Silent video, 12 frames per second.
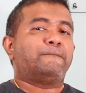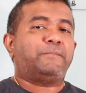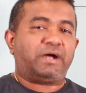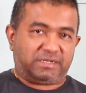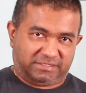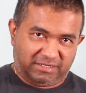
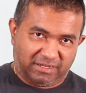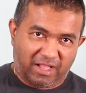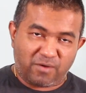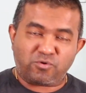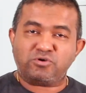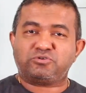But
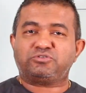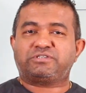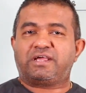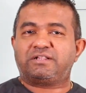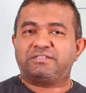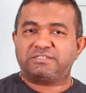I want to
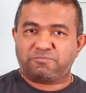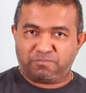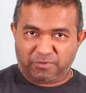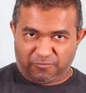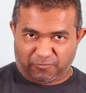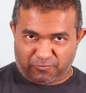tell this
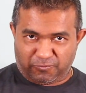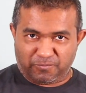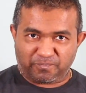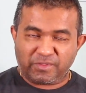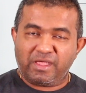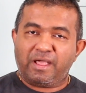before.
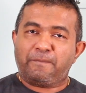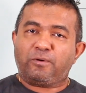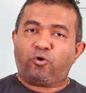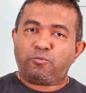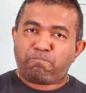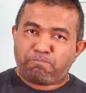
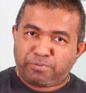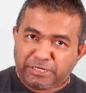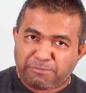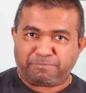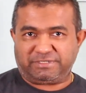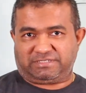On
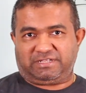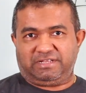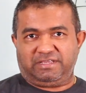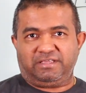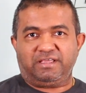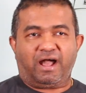
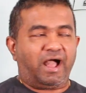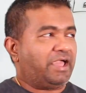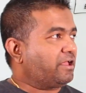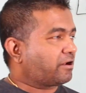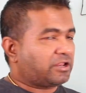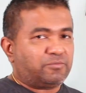purposely,
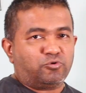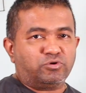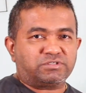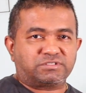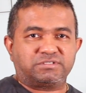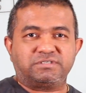I
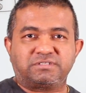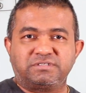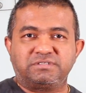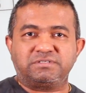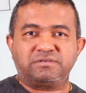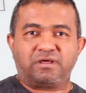removed
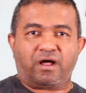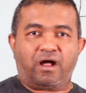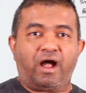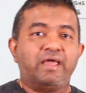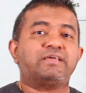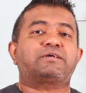certain
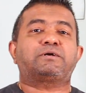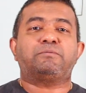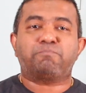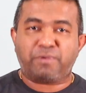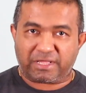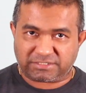high
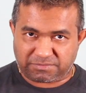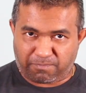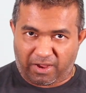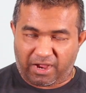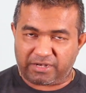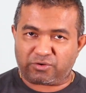complex
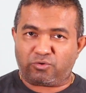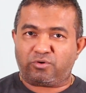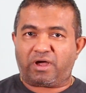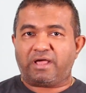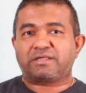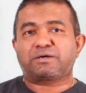part
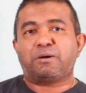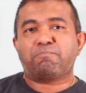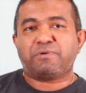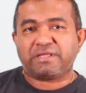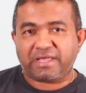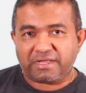or high
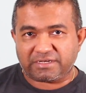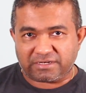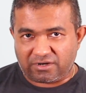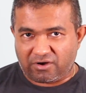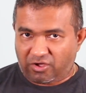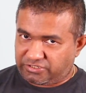
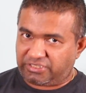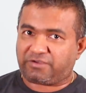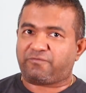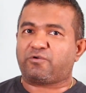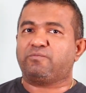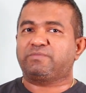complicated
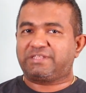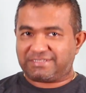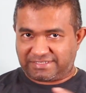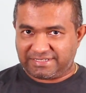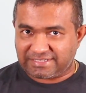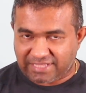logic from
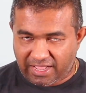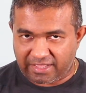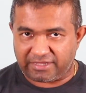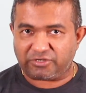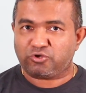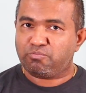this
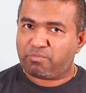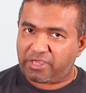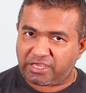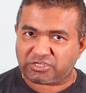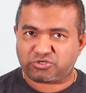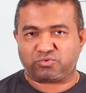design to
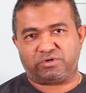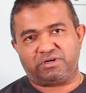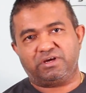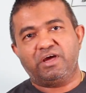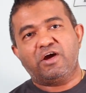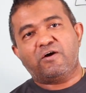make
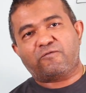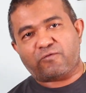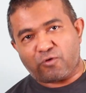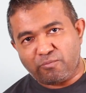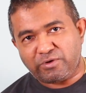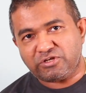sure
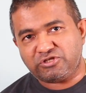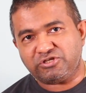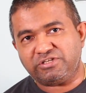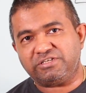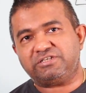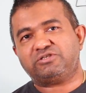from
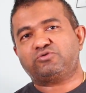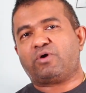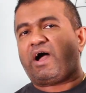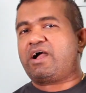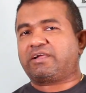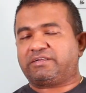engineer to
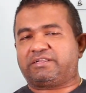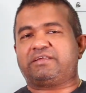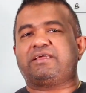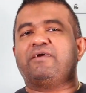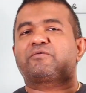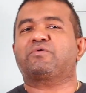
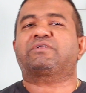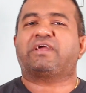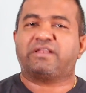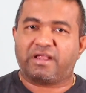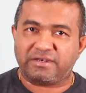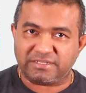architect, everyone
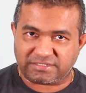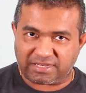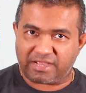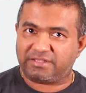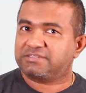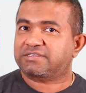can
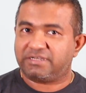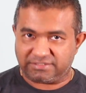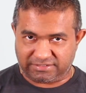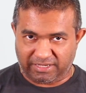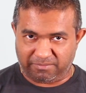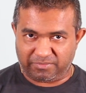understand this
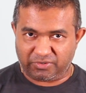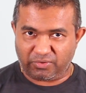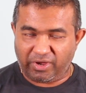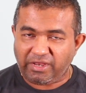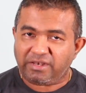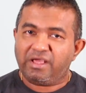concept,
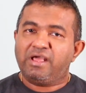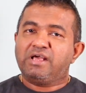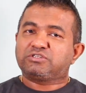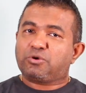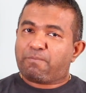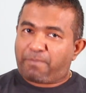right?
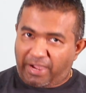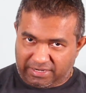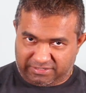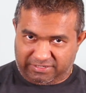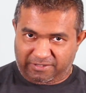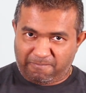So,
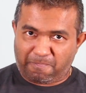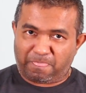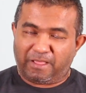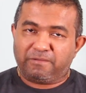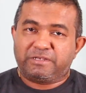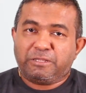but
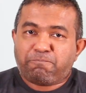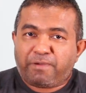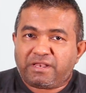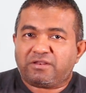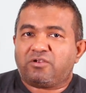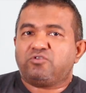
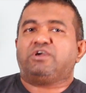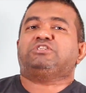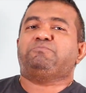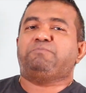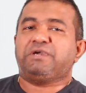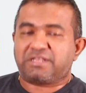depend on your
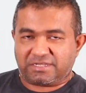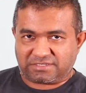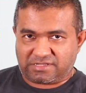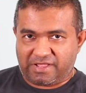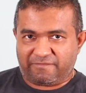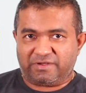
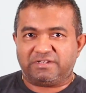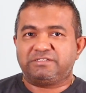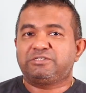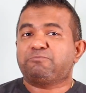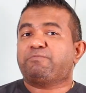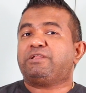experience level,
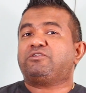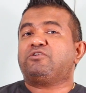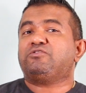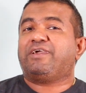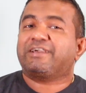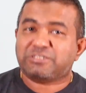depend on
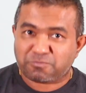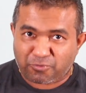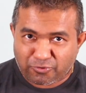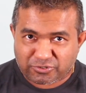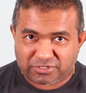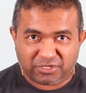your
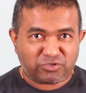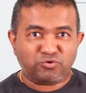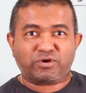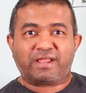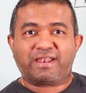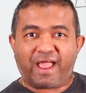exposure, you
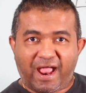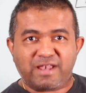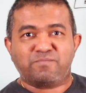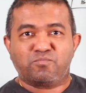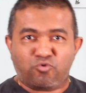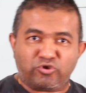can
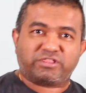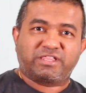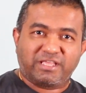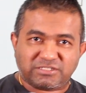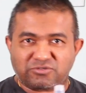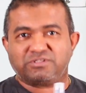add more
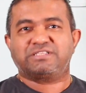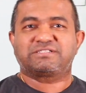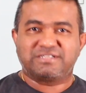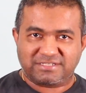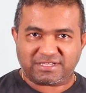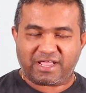things to this
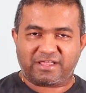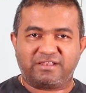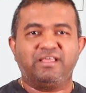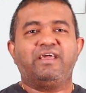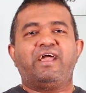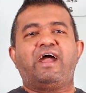
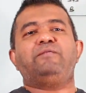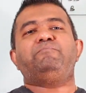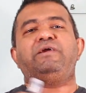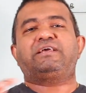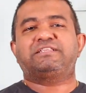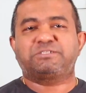design and
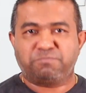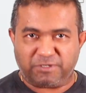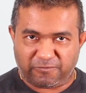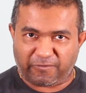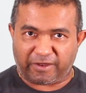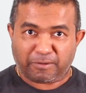make this
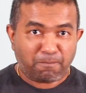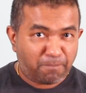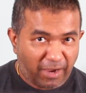perfect.